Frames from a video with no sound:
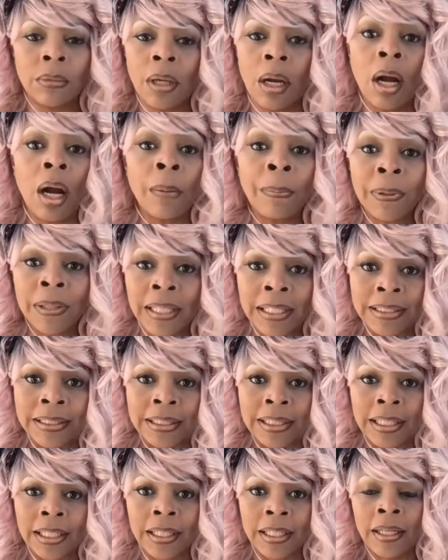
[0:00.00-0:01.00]
are
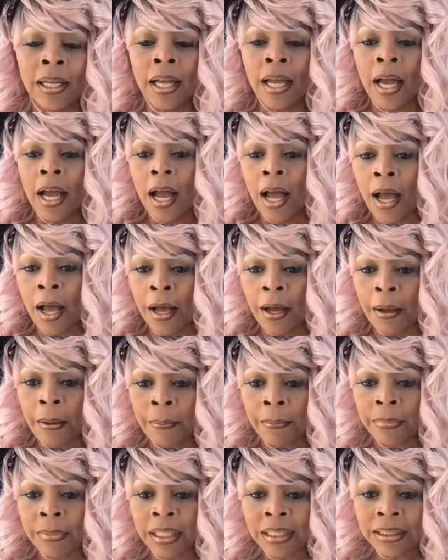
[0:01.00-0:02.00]
plenty.
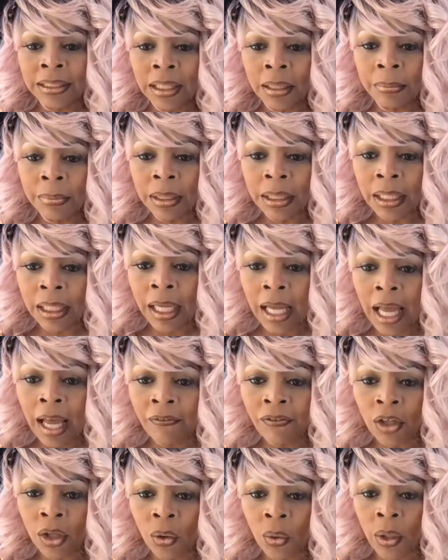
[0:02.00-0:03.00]
Let's see, Malika,
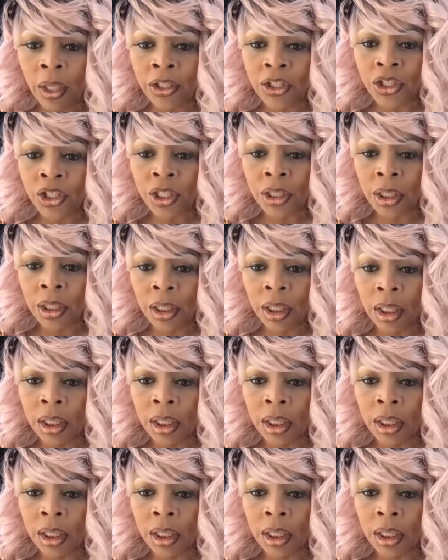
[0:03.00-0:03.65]
have a question.